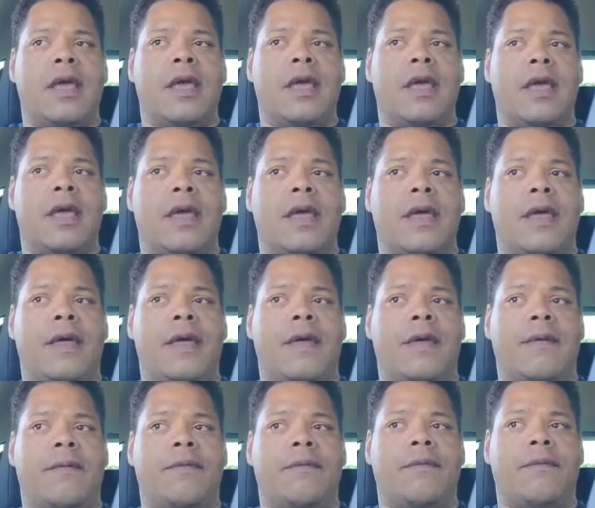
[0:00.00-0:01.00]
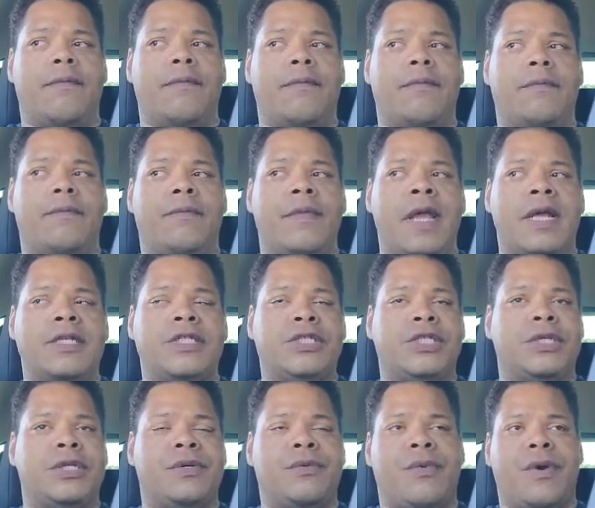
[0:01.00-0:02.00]
Not
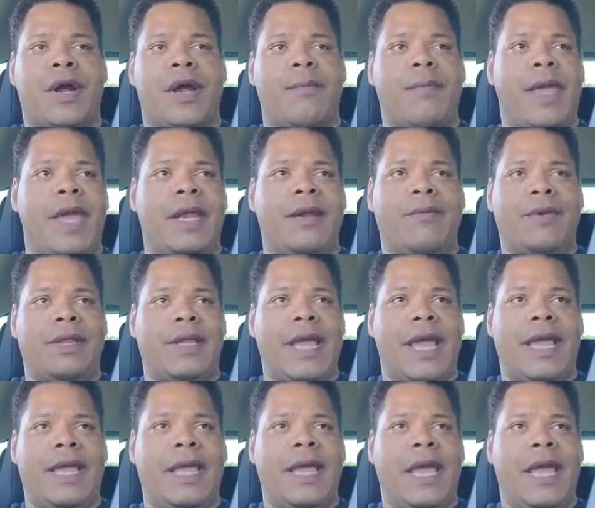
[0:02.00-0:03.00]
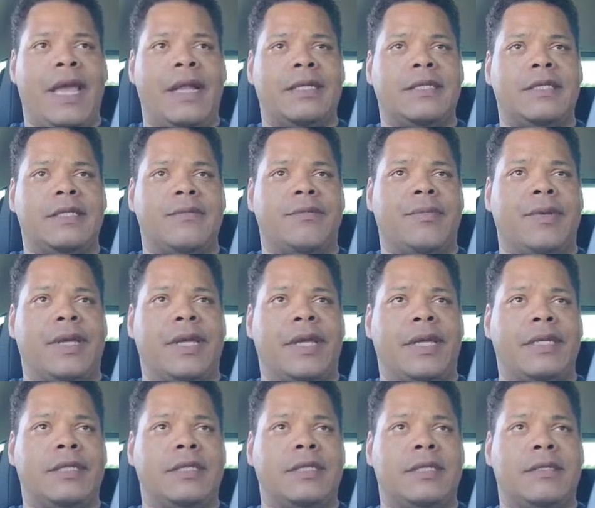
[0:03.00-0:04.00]
sure where I'm headed with that yet, but